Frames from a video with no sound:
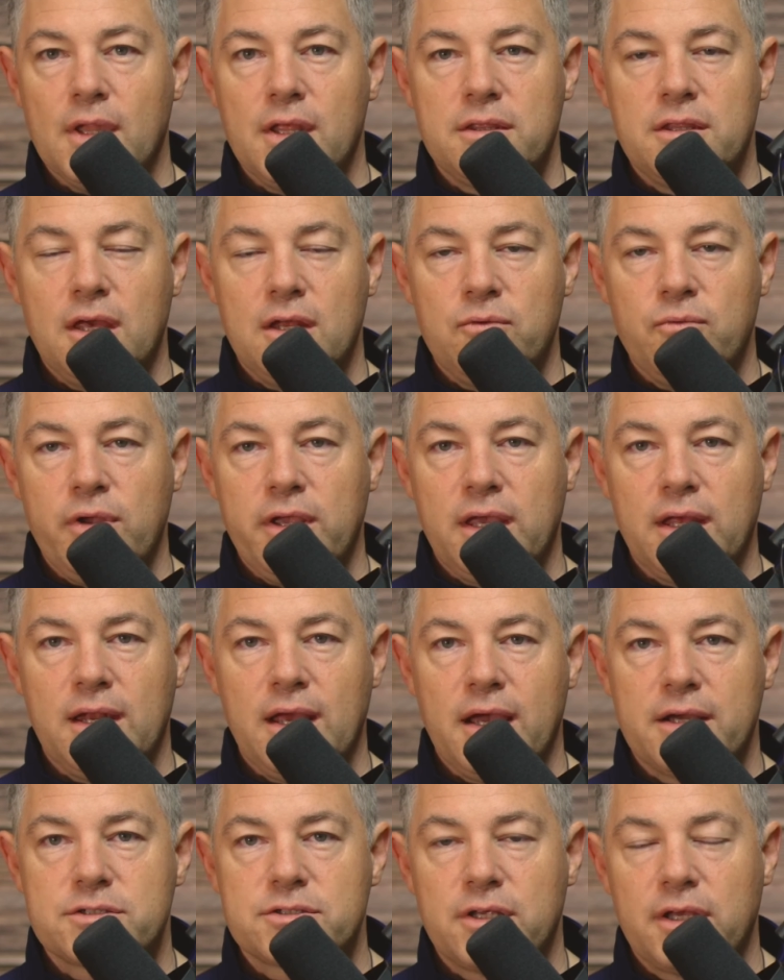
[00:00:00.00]
then we can
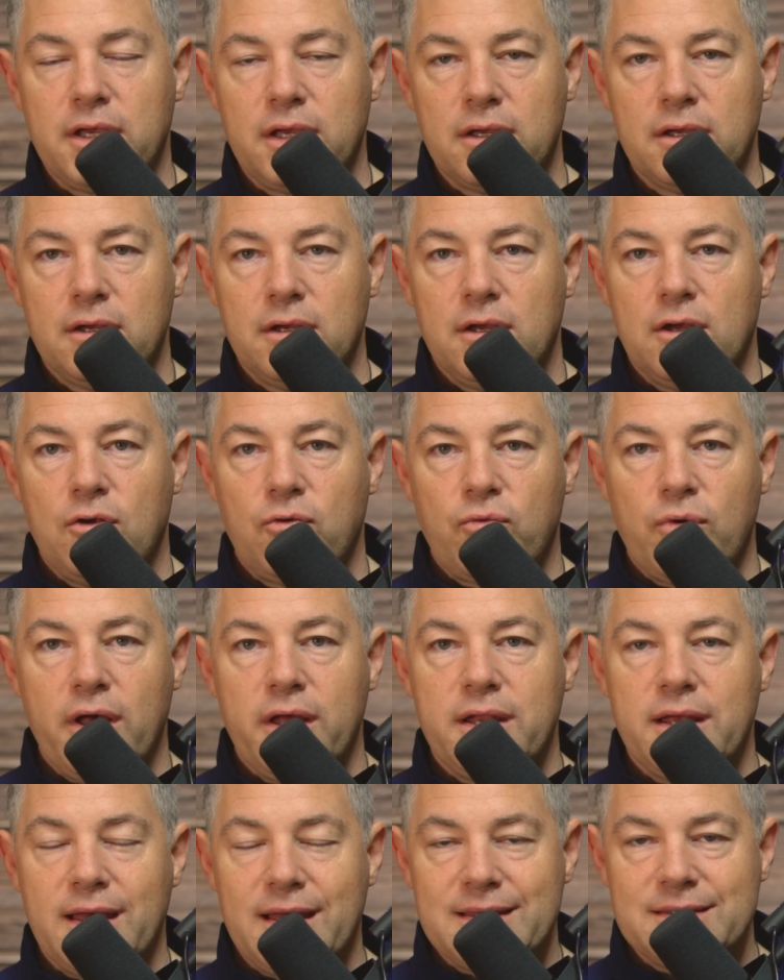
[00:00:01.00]
actually
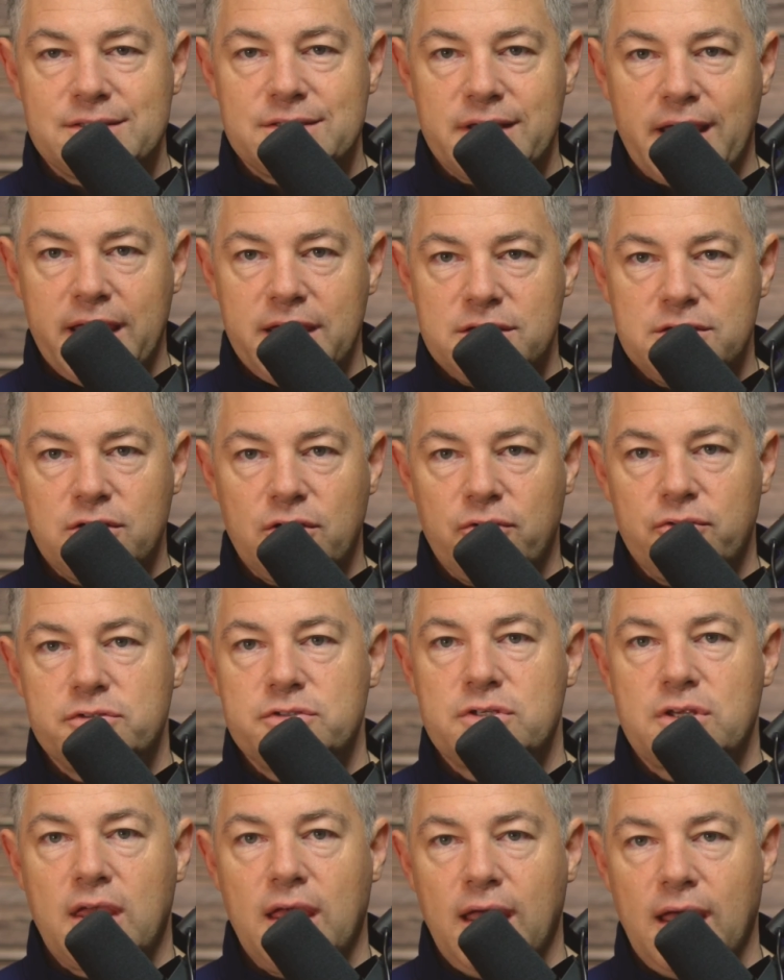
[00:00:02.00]
run a Zyto
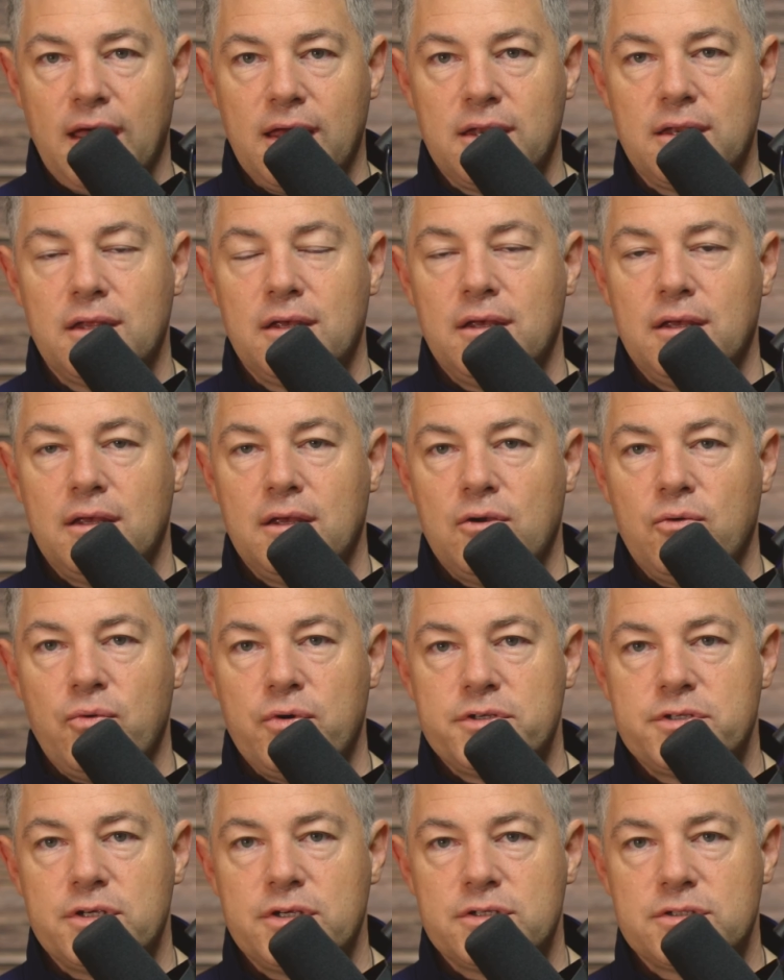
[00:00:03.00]
Scan,
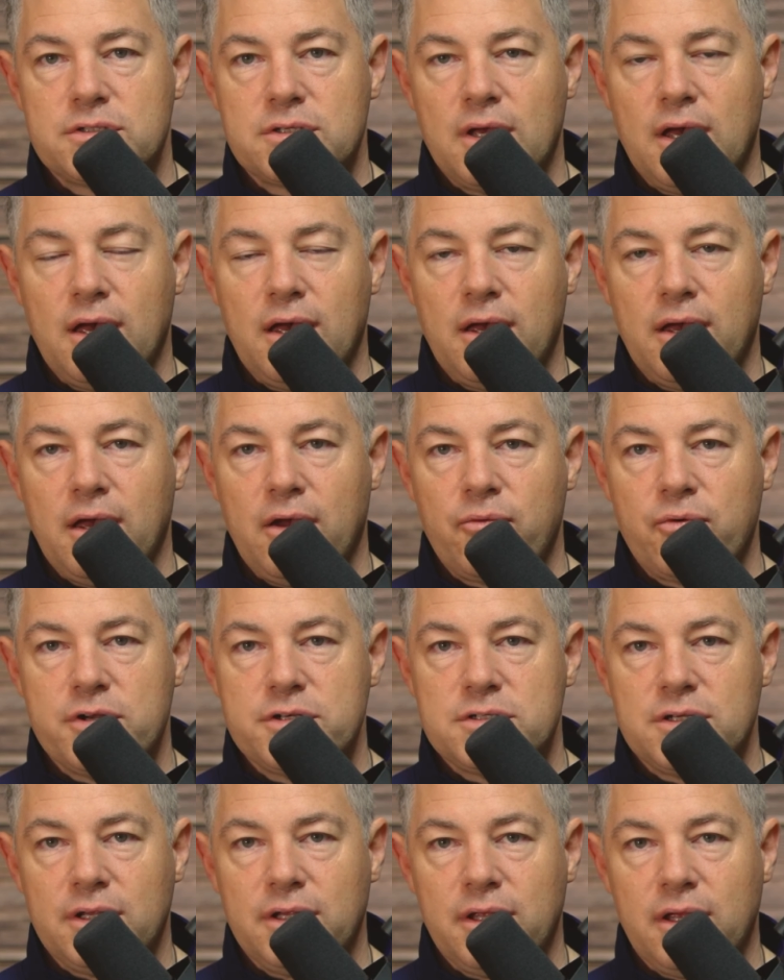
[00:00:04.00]
which is
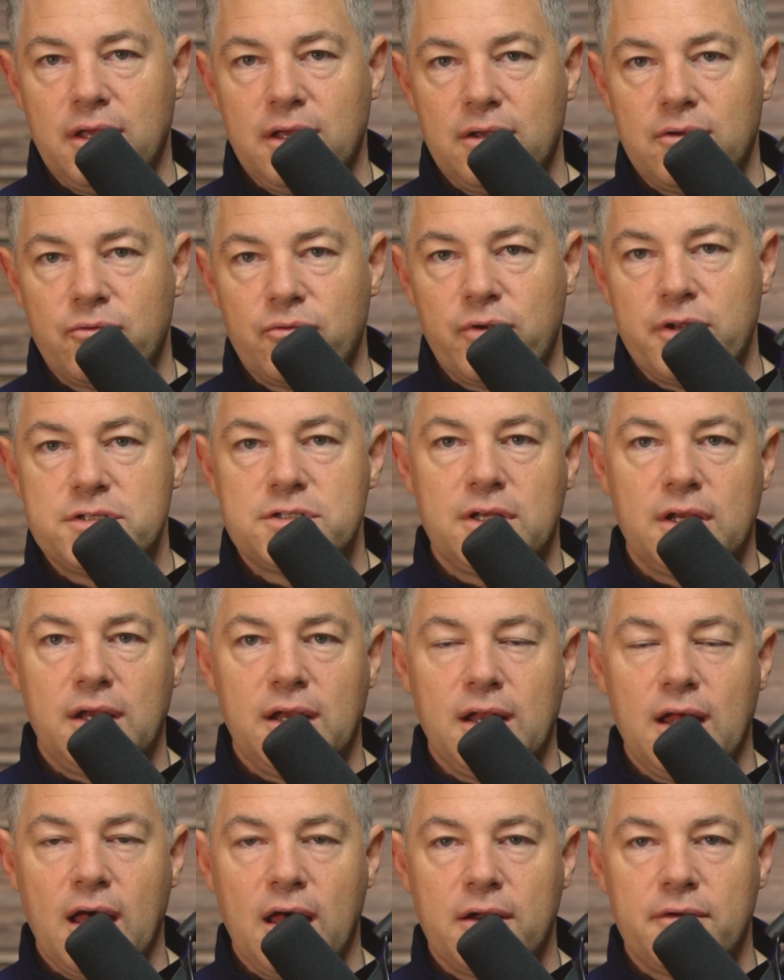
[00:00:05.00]
originally
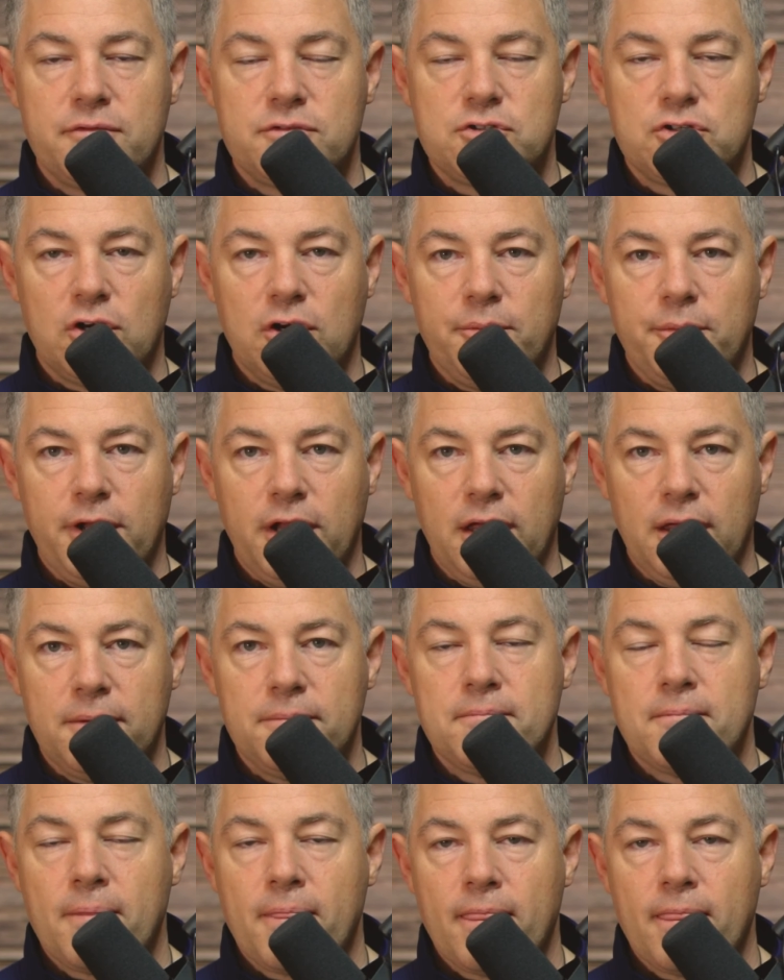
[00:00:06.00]
originated out of Germany,